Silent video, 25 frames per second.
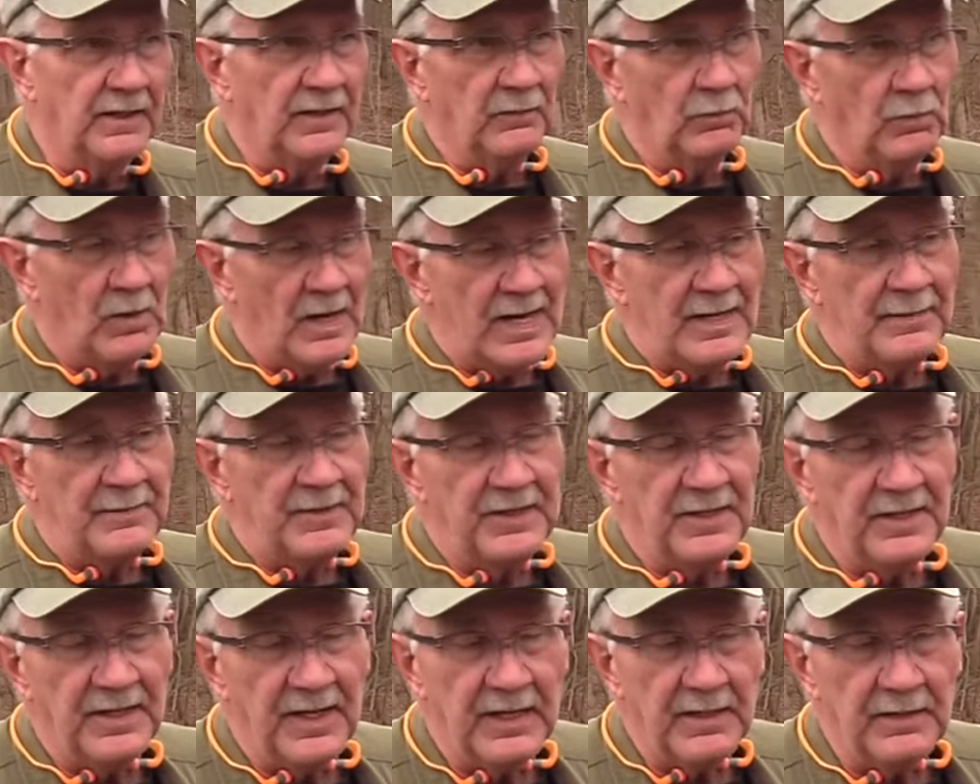
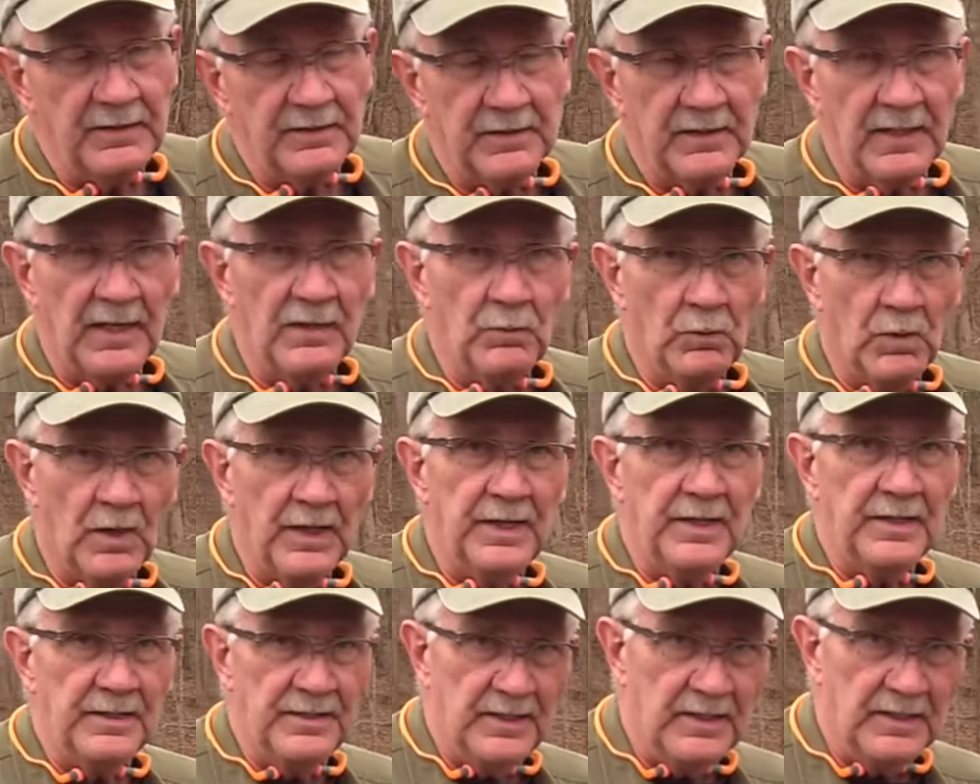Wyman, they
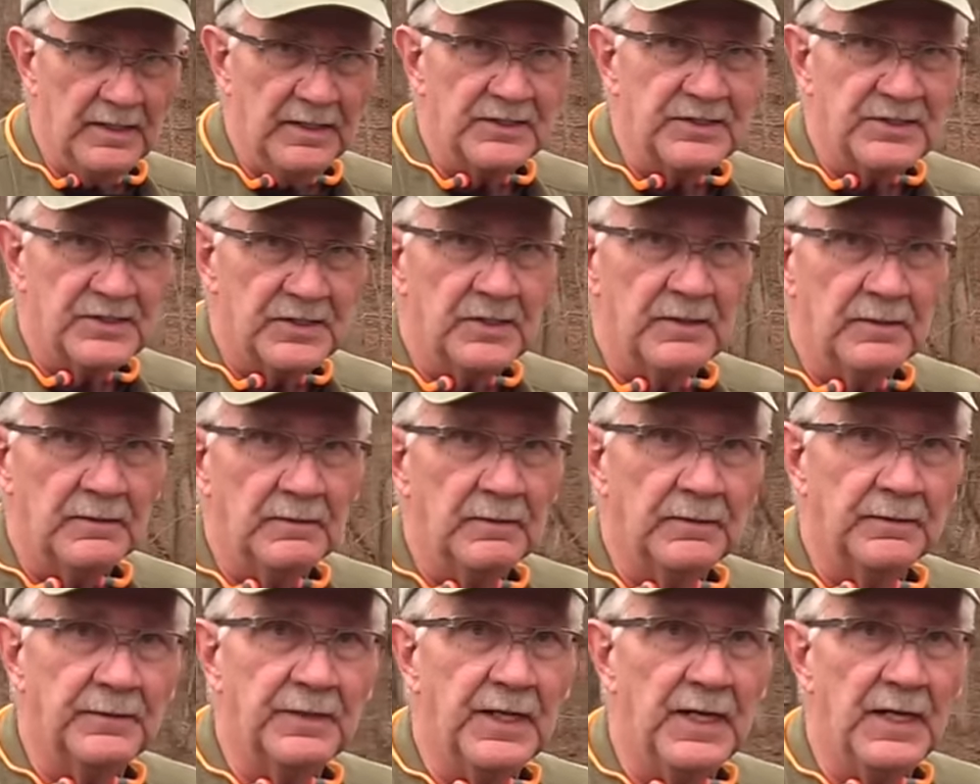wanted this,
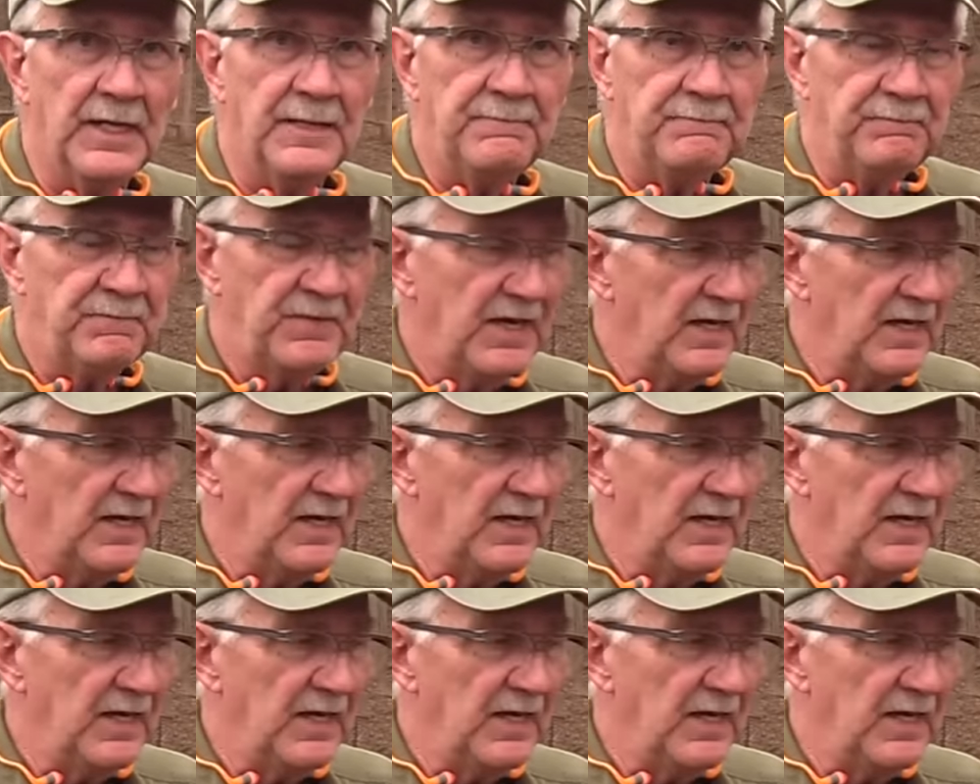okay?